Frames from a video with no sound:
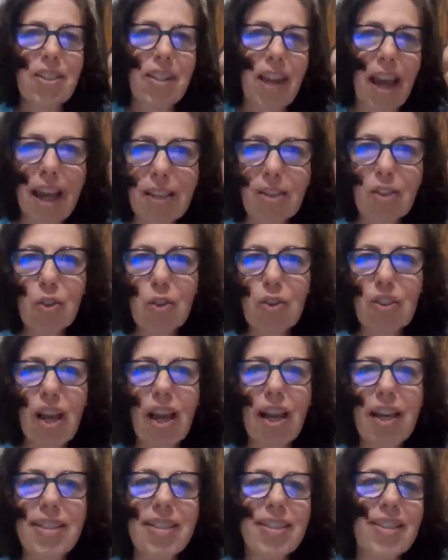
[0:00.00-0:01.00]
to
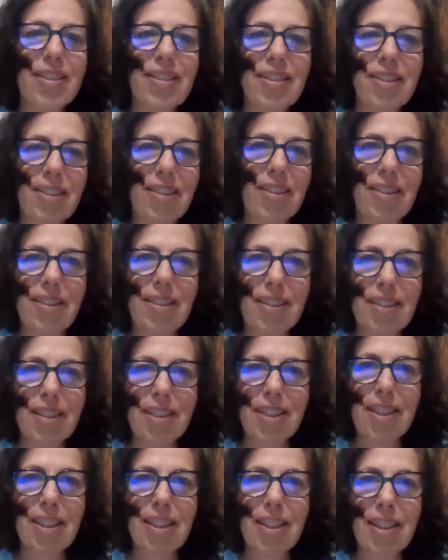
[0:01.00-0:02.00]
exercise
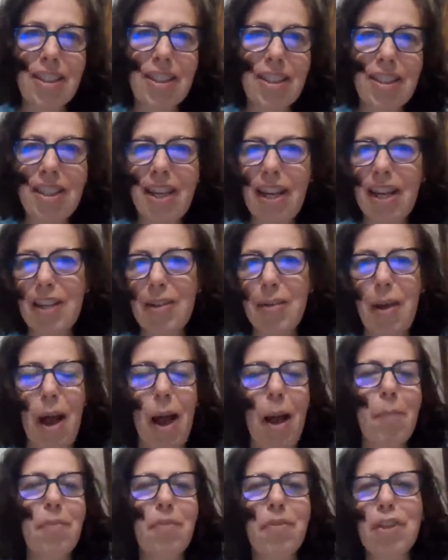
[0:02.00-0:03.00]
consistently and
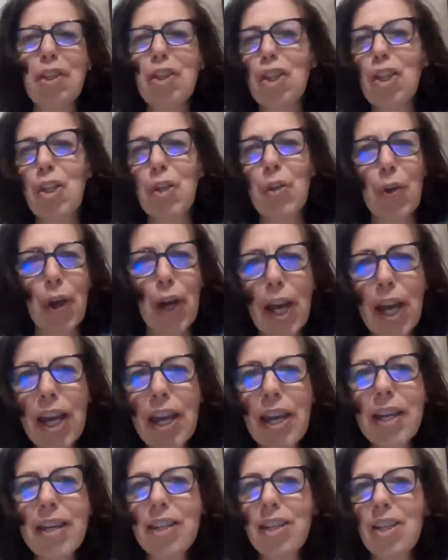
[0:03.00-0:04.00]
I'm feeling
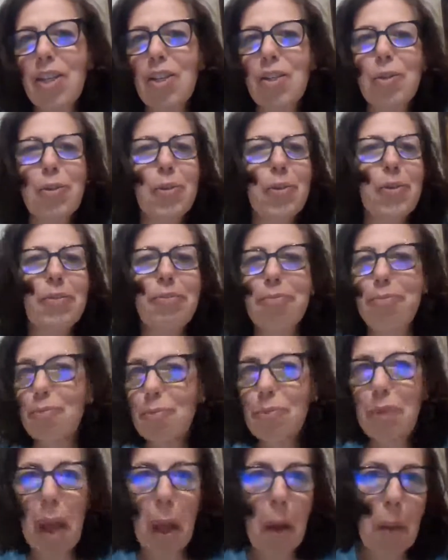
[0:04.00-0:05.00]
great,
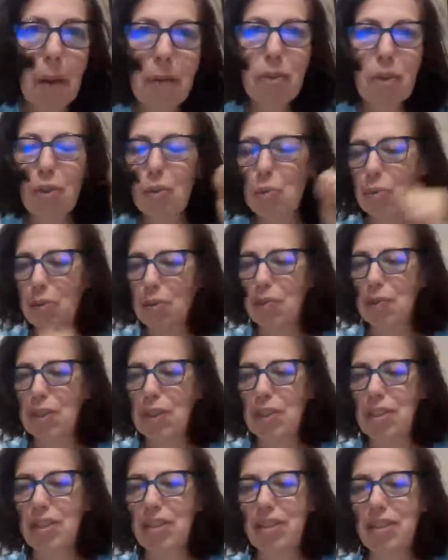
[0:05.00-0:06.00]
however you would
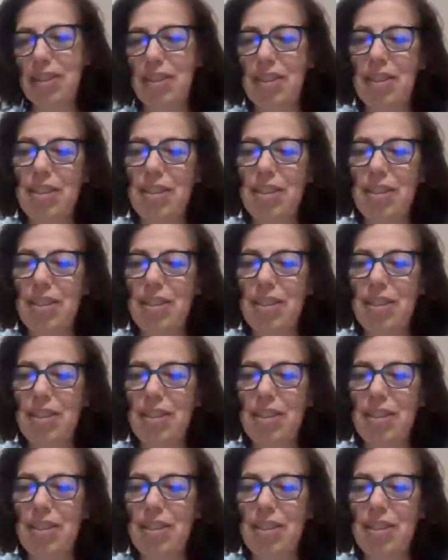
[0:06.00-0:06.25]
feel.